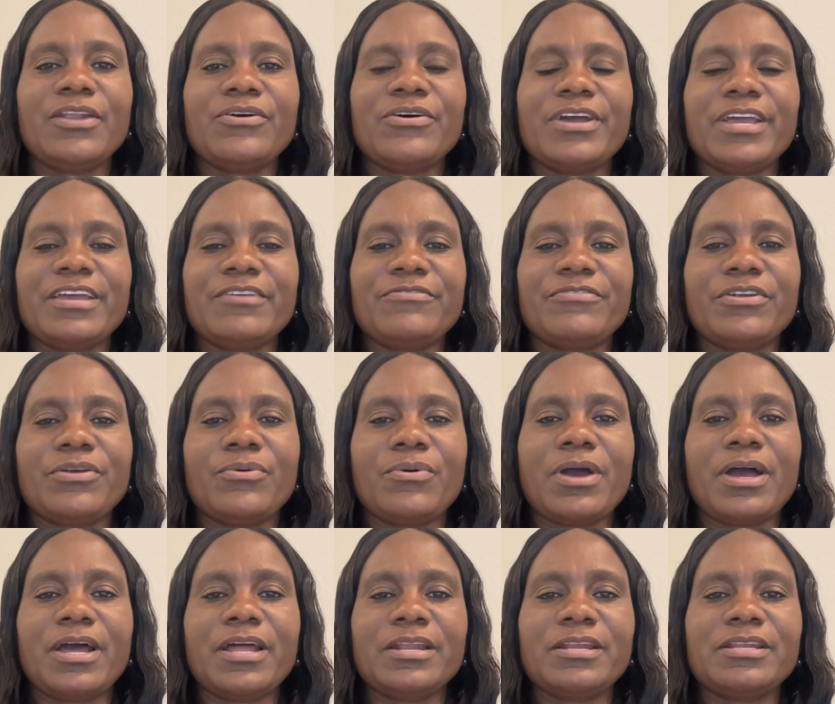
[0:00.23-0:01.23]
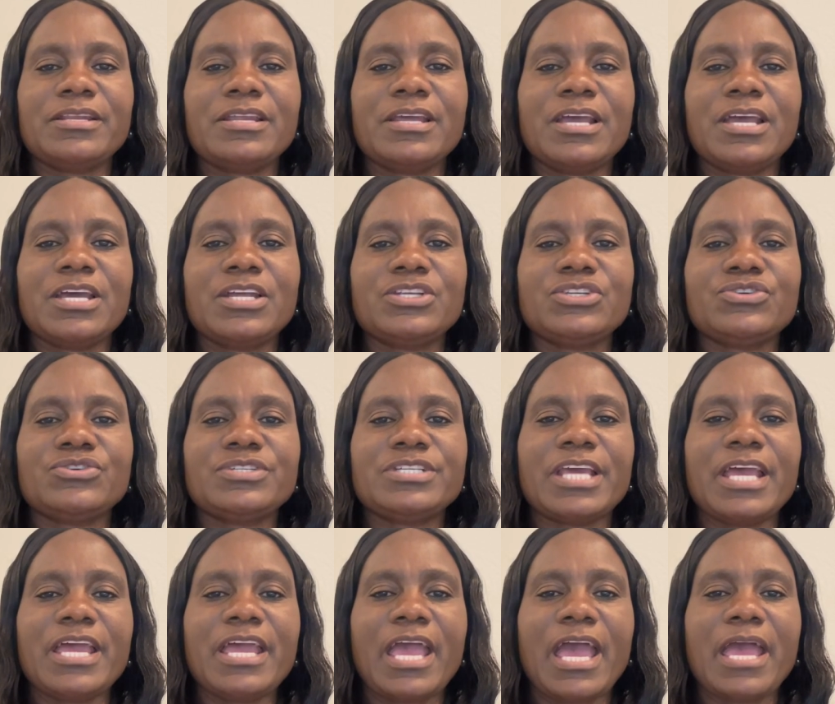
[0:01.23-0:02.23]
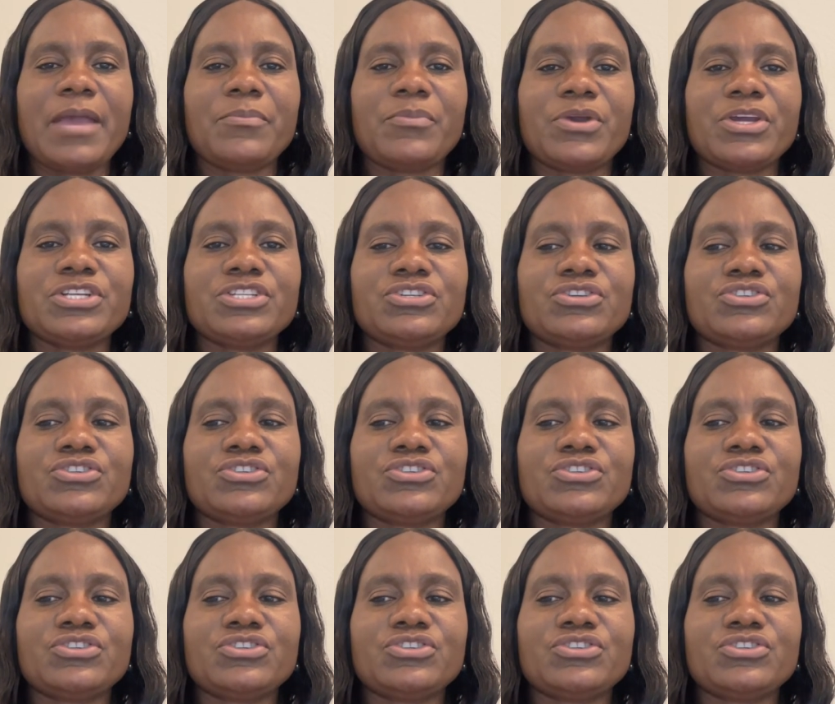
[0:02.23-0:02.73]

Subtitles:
everyone. Today I'm going